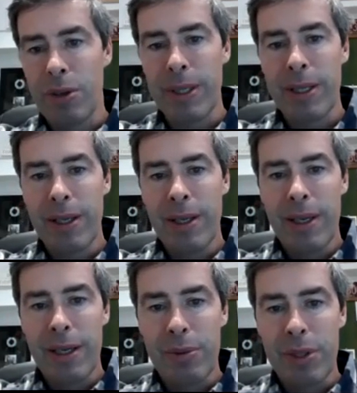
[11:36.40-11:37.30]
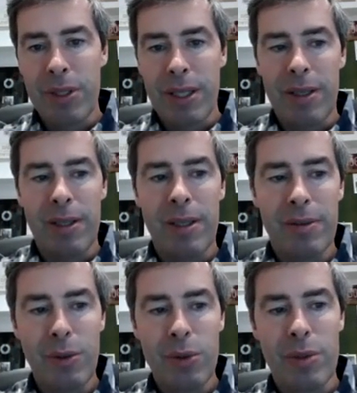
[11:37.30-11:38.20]
topic, I appreciate the
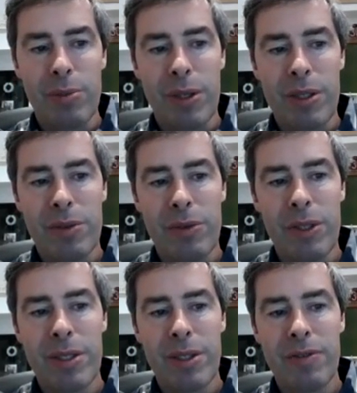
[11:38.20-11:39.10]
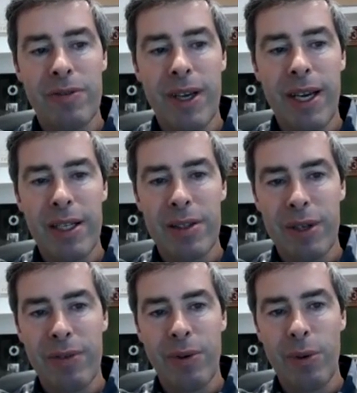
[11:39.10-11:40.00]
uh, dorsal approach to the wrist is fairly
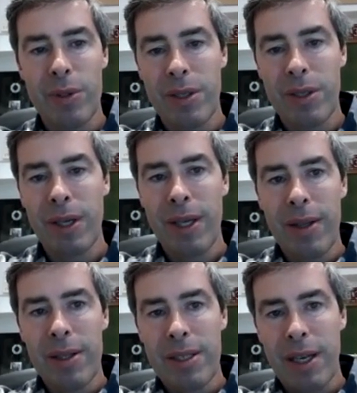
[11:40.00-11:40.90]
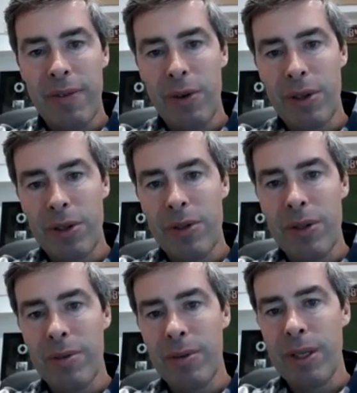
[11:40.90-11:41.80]
straightforward. So scaphoid
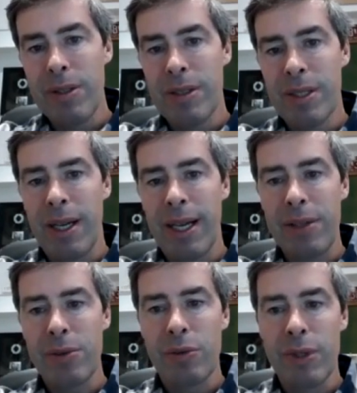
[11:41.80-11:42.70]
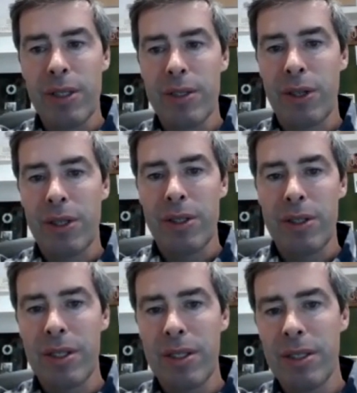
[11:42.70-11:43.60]
non-union, we need to see a lateral reconstruction
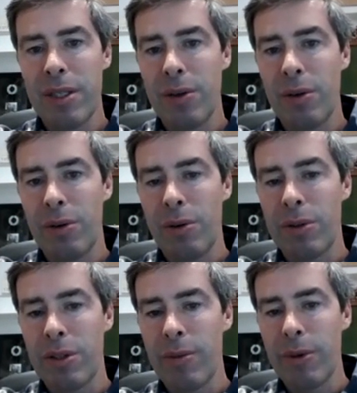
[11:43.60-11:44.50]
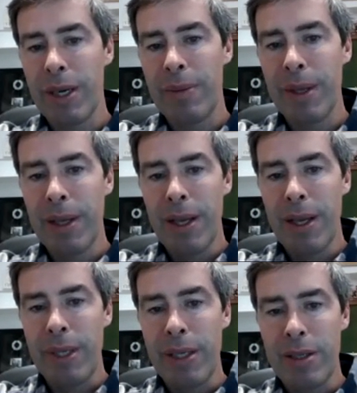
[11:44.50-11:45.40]
CT or, or tomogram.
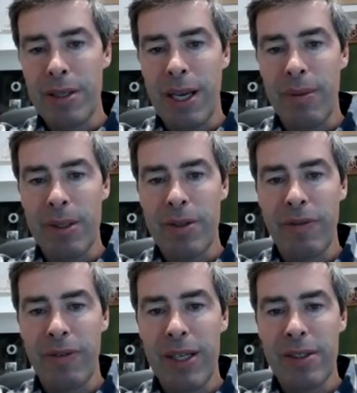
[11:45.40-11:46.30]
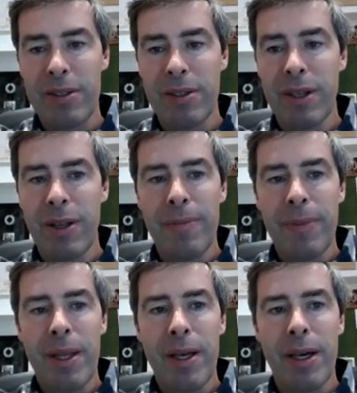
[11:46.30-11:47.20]
We need to see how much flexion
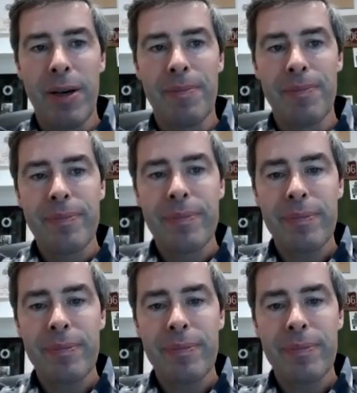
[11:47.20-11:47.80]
um,